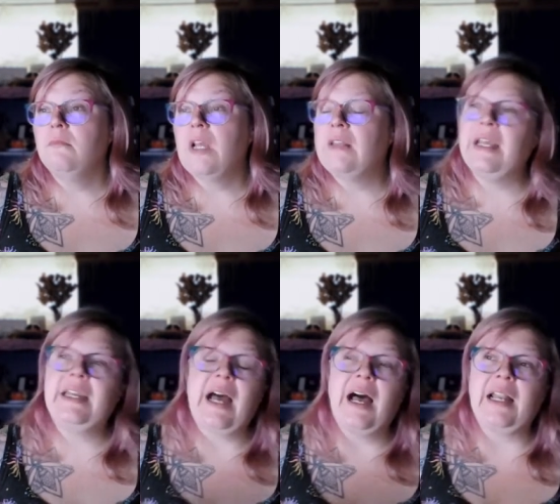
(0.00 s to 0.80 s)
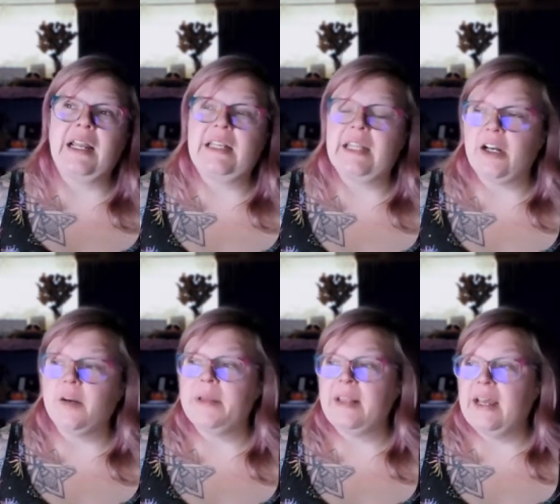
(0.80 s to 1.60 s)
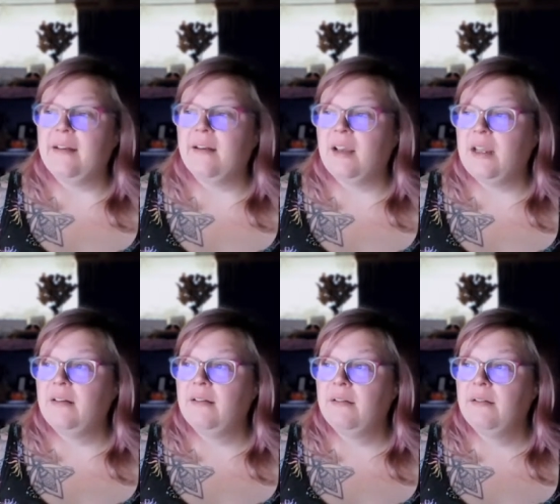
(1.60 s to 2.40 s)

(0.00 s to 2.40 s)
And thank God I had therapy that night.